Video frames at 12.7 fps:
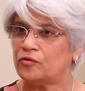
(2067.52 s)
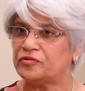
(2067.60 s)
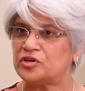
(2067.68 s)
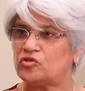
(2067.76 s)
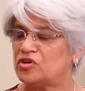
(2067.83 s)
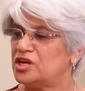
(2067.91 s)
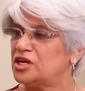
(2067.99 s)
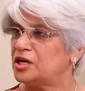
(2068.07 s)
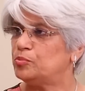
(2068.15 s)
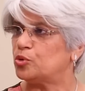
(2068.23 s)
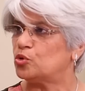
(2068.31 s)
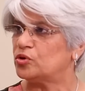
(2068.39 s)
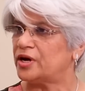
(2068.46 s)
of a training
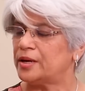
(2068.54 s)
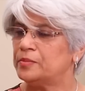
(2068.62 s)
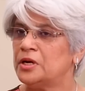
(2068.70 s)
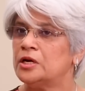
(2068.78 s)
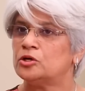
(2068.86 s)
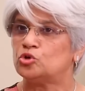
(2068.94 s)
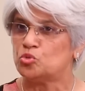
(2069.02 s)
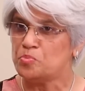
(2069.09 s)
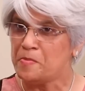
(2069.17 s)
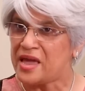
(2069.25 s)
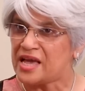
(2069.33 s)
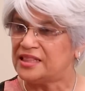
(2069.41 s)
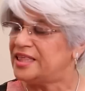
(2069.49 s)
program to
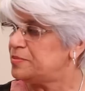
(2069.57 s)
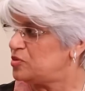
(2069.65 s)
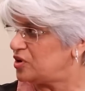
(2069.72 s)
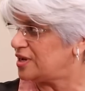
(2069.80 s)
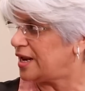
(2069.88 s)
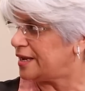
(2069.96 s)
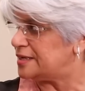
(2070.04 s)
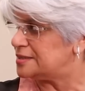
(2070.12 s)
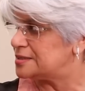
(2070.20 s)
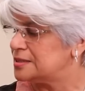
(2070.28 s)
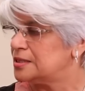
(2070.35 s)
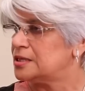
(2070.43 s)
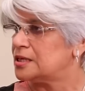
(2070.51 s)
make them realize